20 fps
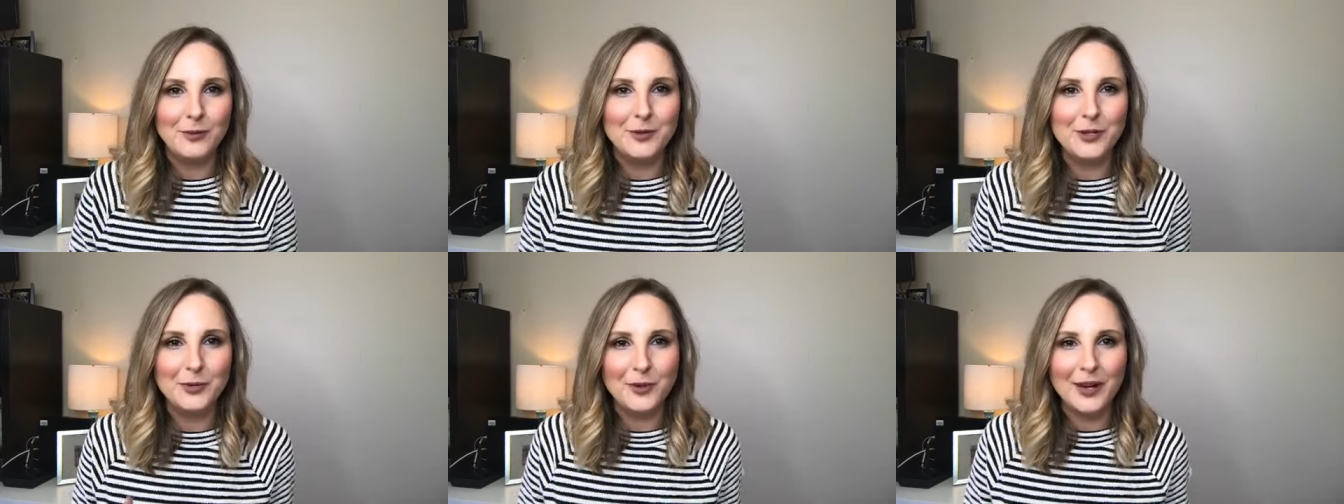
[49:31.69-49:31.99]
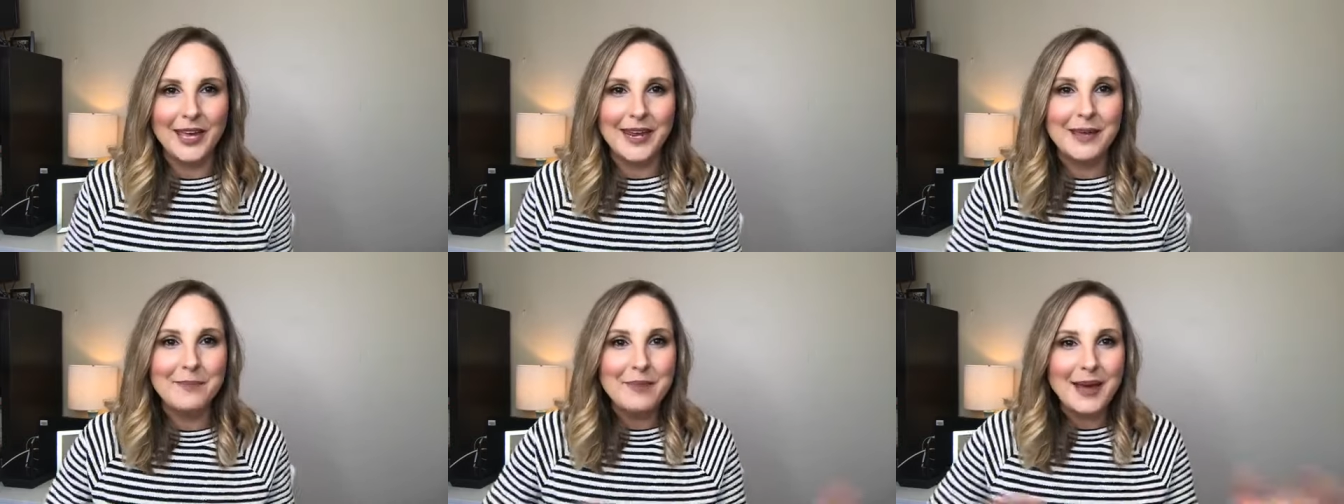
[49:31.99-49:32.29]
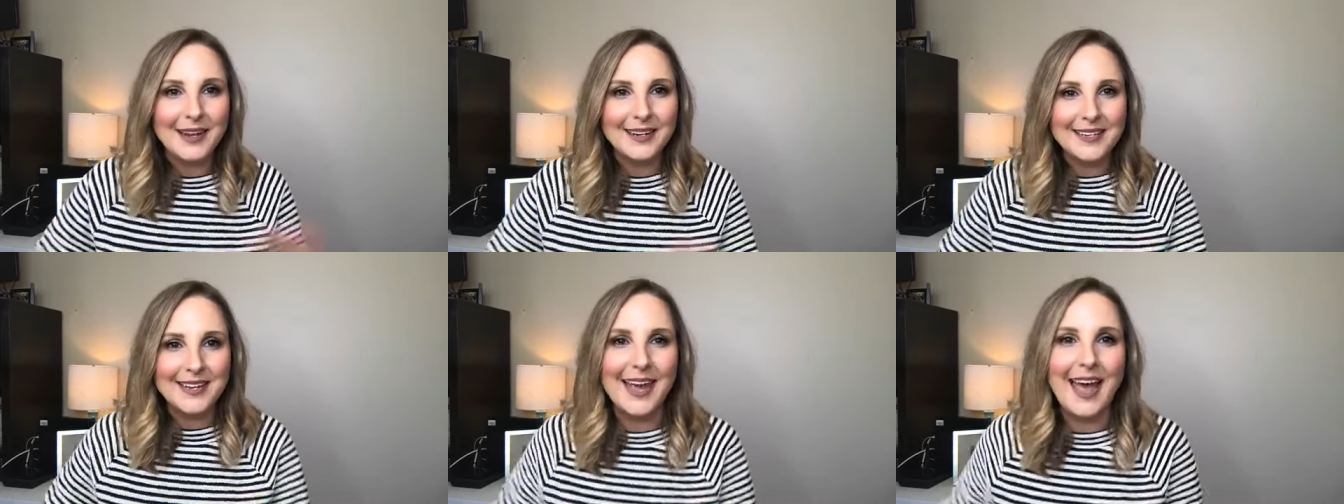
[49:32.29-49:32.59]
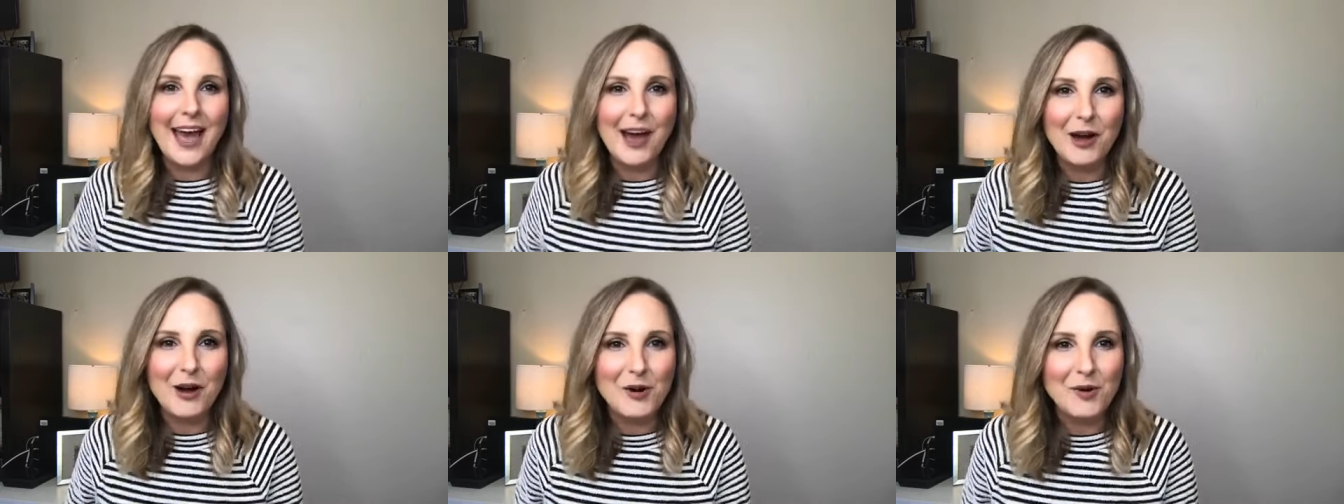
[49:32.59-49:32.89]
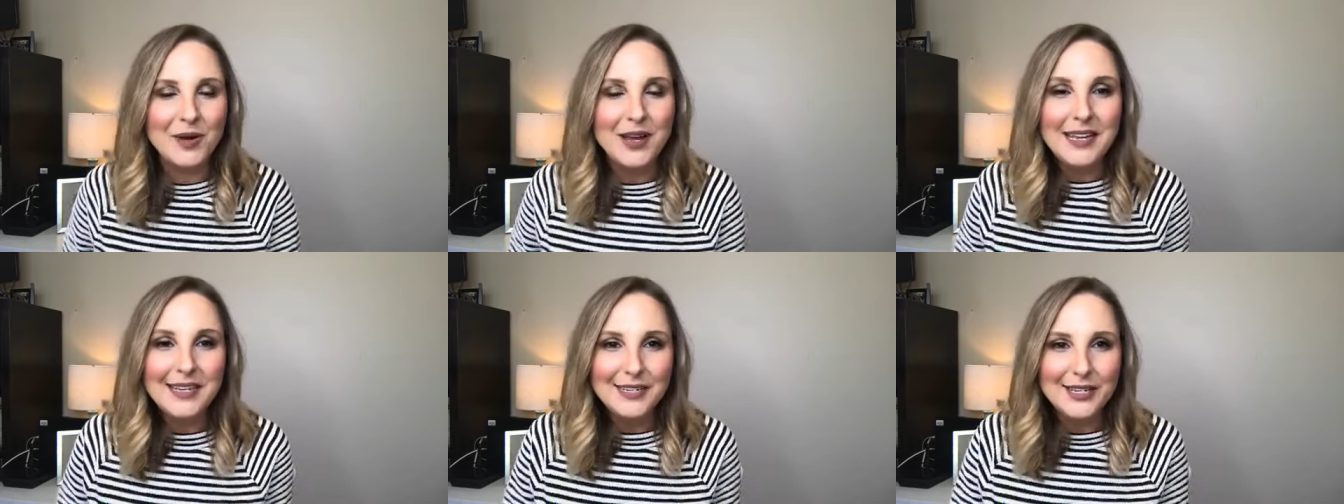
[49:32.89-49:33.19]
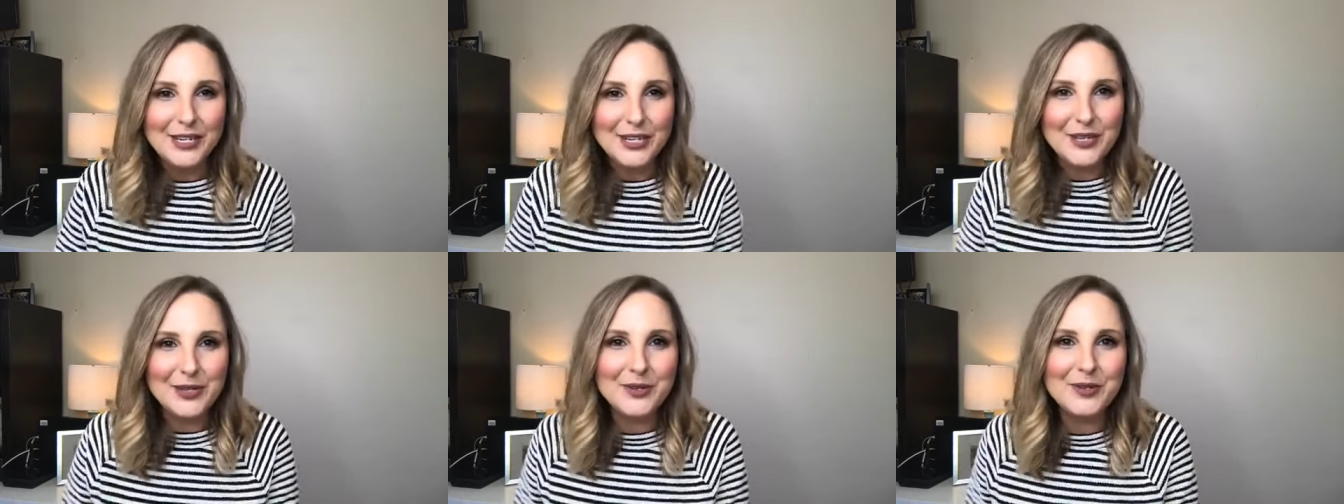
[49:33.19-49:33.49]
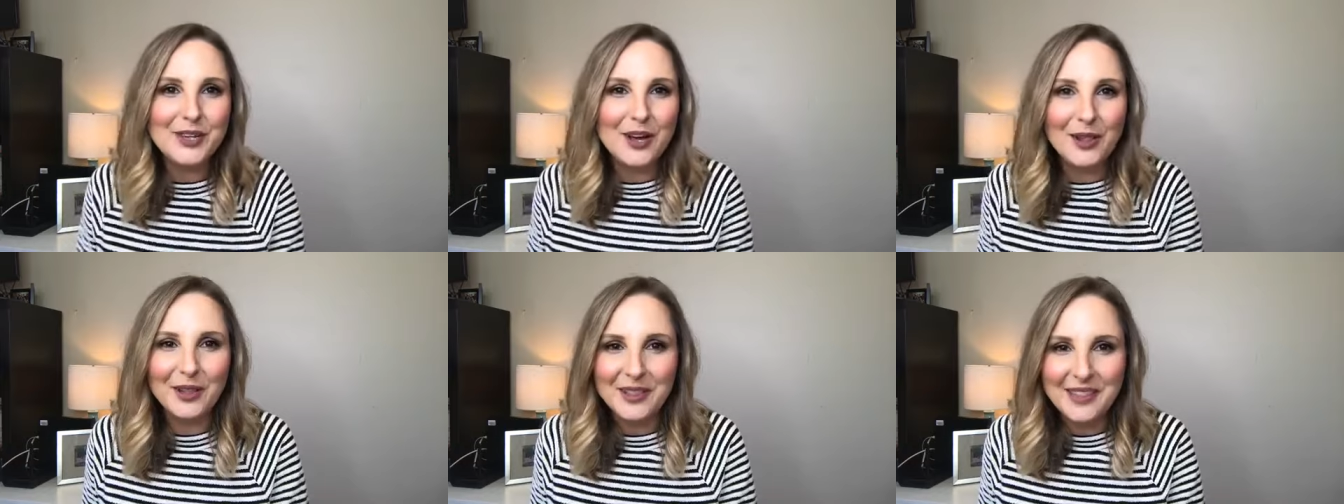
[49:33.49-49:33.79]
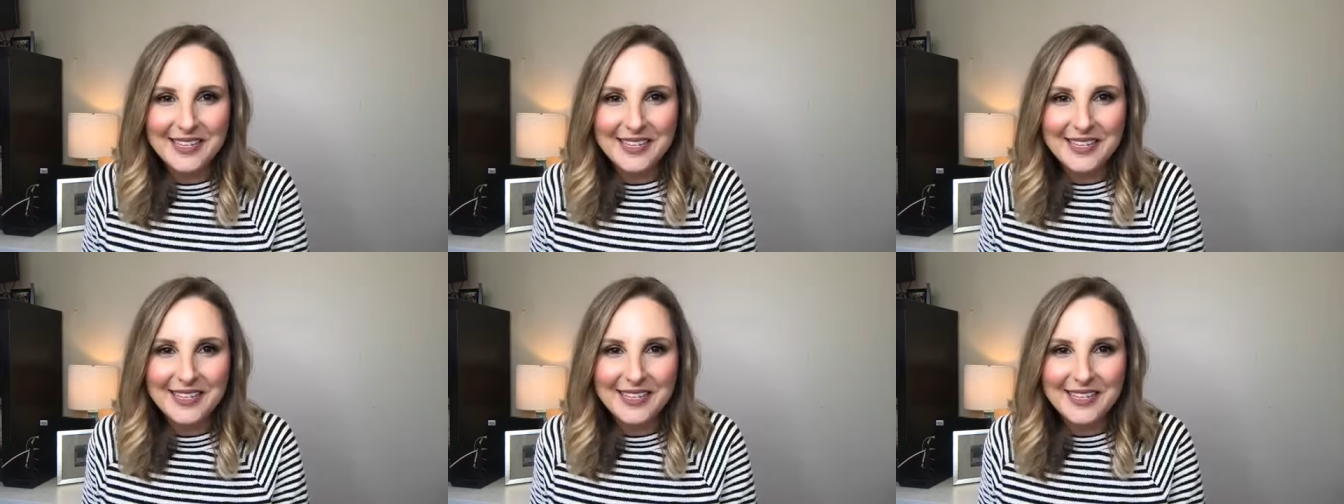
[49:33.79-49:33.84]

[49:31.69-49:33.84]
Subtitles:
So we're getting back to how to use all